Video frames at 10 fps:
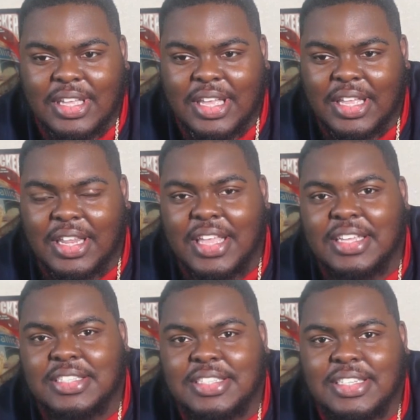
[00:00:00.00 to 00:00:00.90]
LA
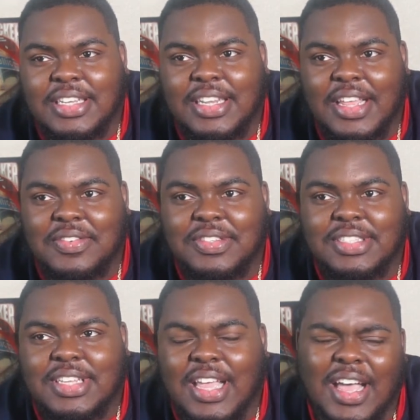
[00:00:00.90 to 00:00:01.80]
and shit. And they
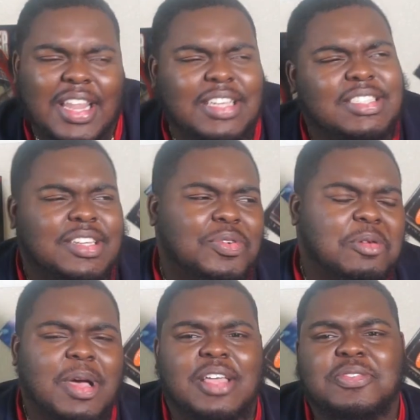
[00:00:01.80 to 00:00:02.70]
just saying, I like shit, what
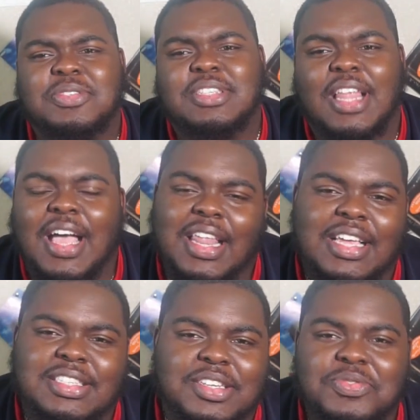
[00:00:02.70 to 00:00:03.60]
about Houston? I
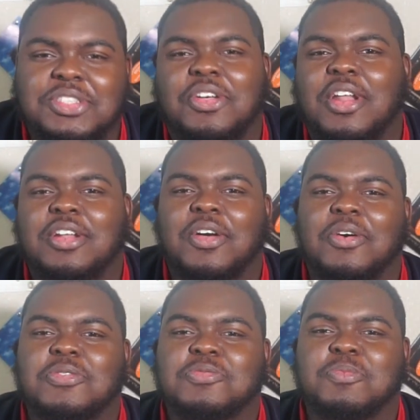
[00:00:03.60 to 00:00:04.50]
like shit, we started the
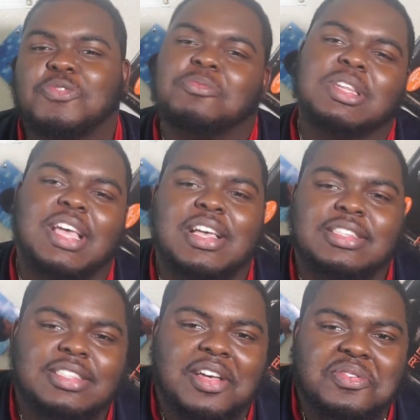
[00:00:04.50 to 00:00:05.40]
whole movement down
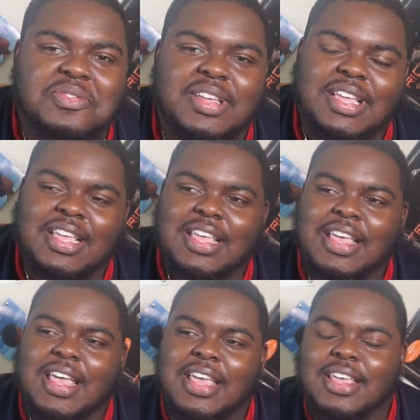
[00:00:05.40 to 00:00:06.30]
south.
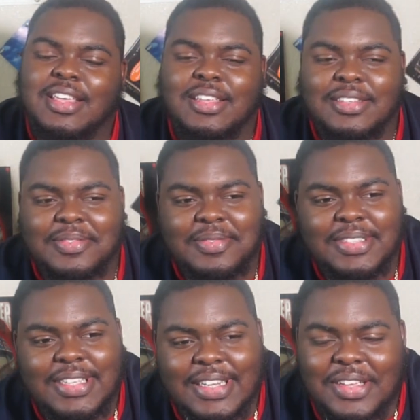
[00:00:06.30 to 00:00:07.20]
And
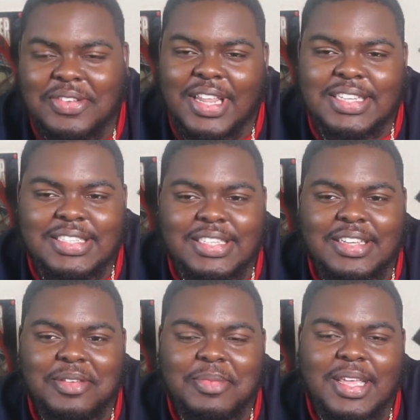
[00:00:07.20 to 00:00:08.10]
niggas like
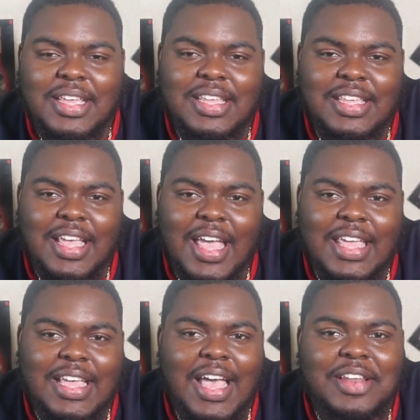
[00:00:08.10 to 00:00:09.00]
shit, man, y'all
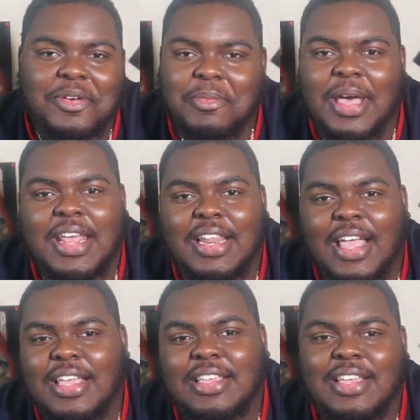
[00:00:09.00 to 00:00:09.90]
ain't got nobody
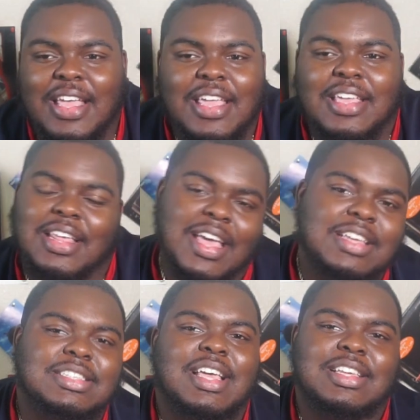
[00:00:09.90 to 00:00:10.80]
like in the
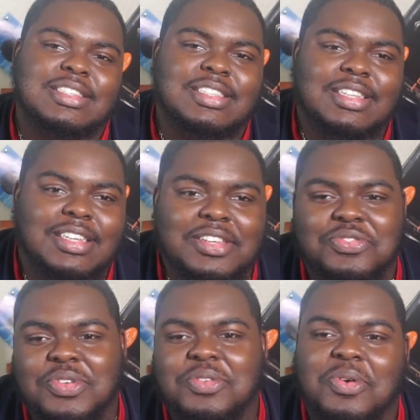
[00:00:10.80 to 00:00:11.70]
H like shit.
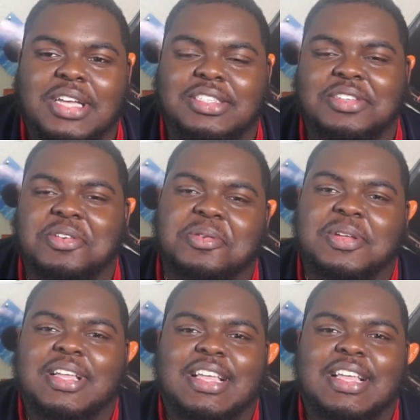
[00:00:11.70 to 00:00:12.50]
Niggas really washed up.